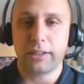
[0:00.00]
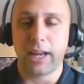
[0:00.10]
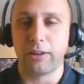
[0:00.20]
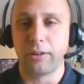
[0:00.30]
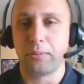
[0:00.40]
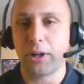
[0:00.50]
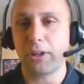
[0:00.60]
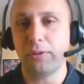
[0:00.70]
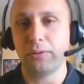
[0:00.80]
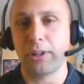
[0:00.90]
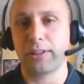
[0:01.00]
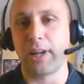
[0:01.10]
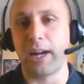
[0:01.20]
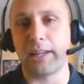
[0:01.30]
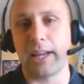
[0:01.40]
Now, the buddy you
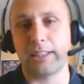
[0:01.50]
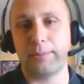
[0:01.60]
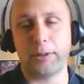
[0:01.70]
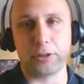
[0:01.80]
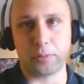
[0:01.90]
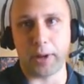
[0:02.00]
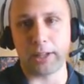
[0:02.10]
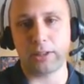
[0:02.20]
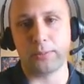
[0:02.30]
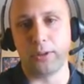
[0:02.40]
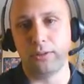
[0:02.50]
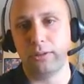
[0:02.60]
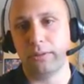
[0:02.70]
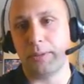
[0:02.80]
assign has to be responsible.